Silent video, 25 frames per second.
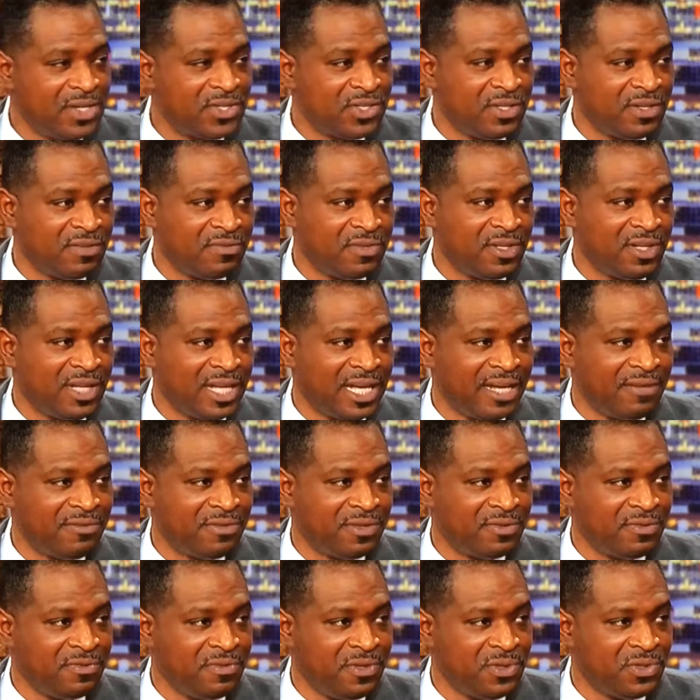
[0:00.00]
evaluation of
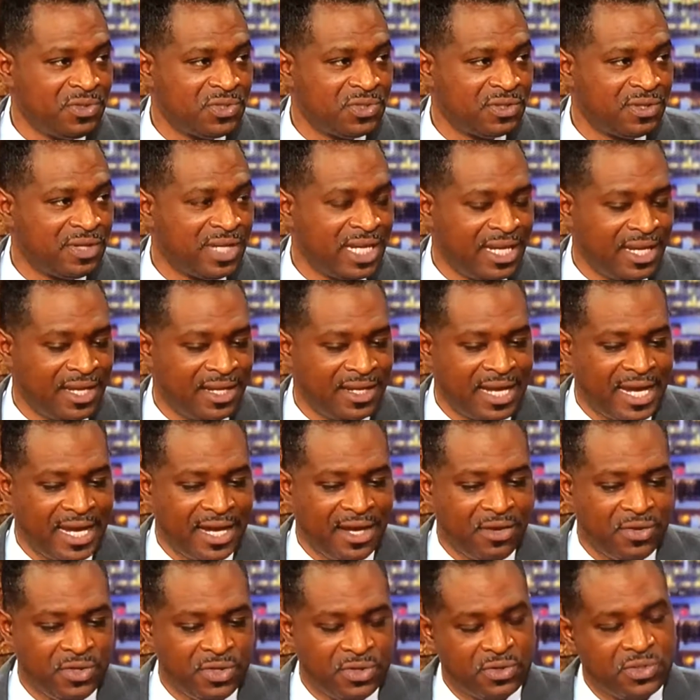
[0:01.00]
your life and future
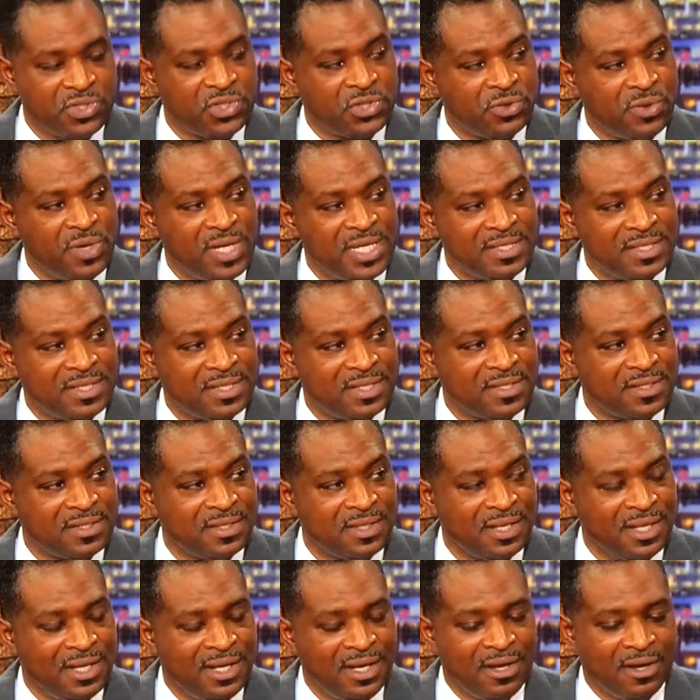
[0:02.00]
and how your
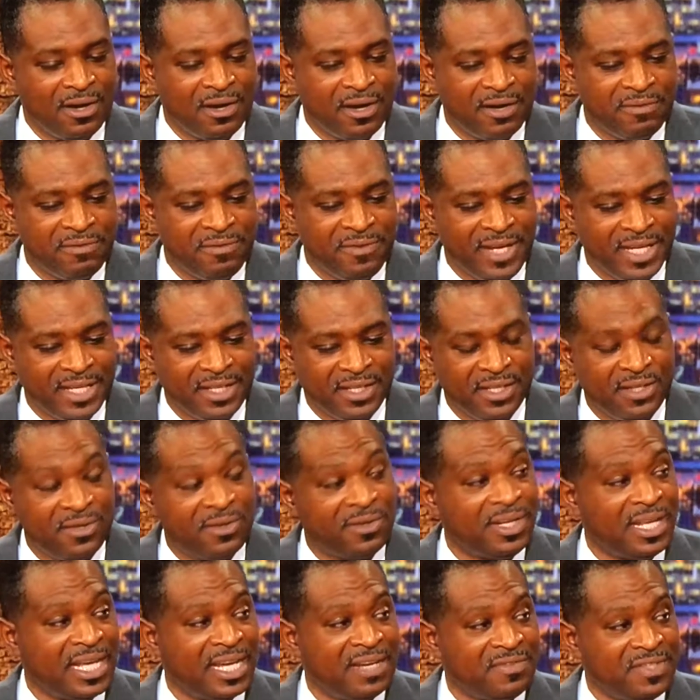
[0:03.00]
choices are
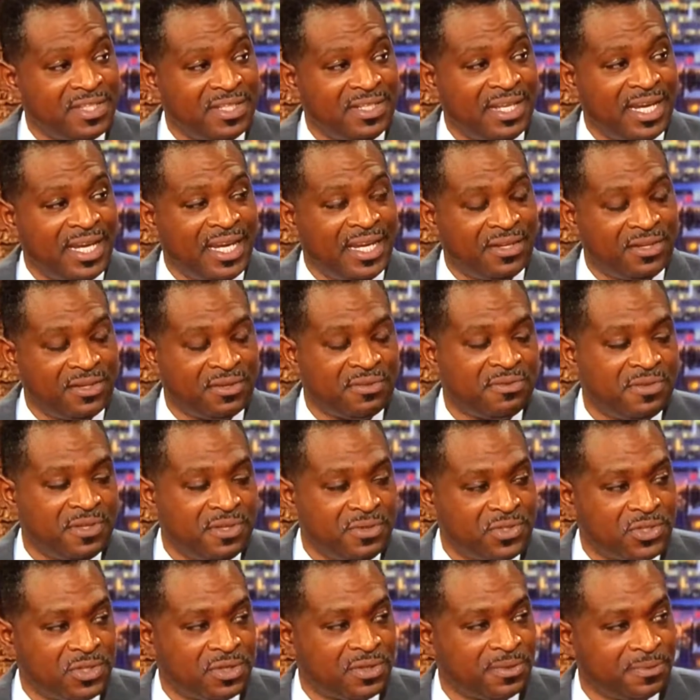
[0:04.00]
affecting your life today
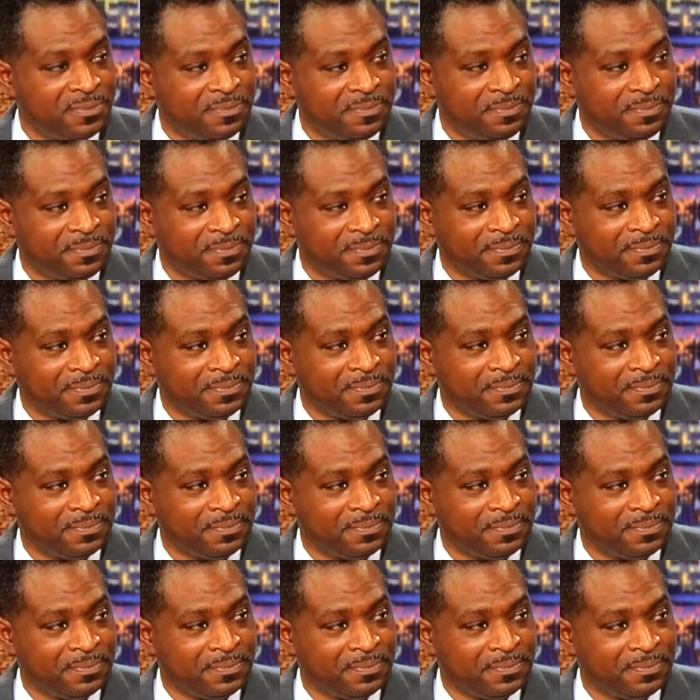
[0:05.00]
and your future.